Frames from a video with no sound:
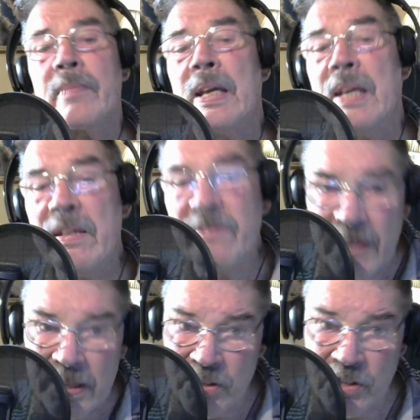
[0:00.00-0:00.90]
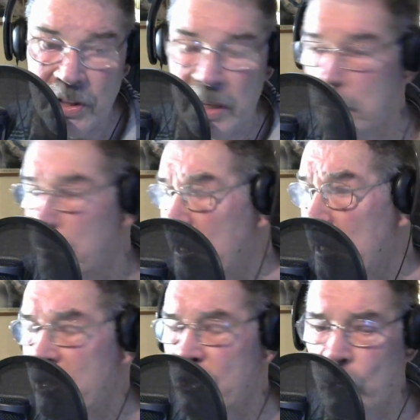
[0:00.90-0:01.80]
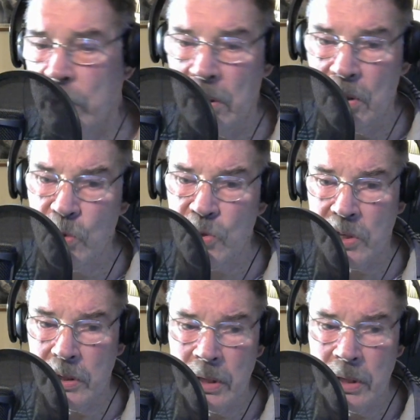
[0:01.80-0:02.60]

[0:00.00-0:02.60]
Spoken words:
events that B'nai Israel hosted,